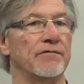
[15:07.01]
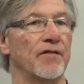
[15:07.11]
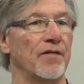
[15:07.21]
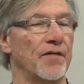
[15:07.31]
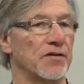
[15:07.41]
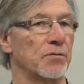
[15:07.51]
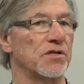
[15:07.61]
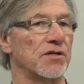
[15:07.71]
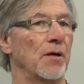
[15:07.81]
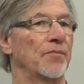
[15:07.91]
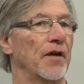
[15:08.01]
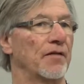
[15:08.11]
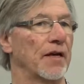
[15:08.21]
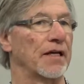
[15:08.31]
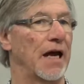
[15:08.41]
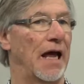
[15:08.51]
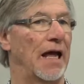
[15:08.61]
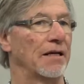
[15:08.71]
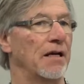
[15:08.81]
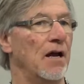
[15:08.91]
that this was something that
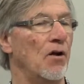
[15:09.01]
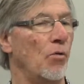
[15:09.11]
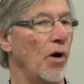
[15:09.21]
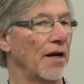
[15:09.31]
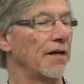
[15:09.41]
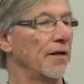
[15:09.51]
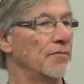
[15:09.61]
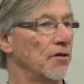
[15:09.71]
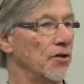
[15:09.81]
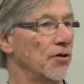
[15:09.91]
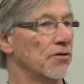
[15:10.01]
God wanted him to do.